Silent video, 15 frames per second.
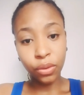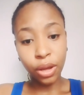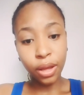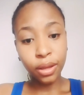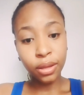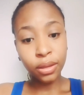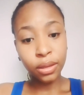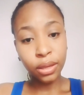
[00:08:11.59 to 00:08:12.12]

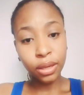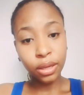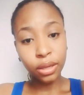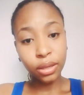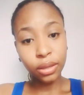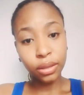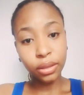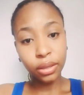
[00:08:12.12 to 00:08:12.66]
a
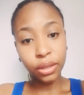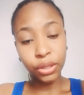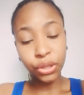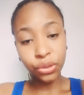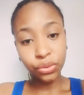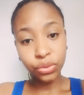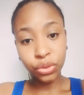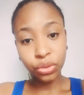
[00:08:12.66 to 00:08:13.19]

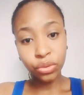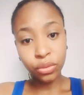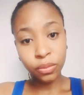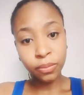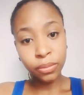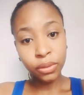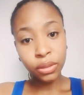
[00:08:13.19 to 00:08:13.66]
YouTuber,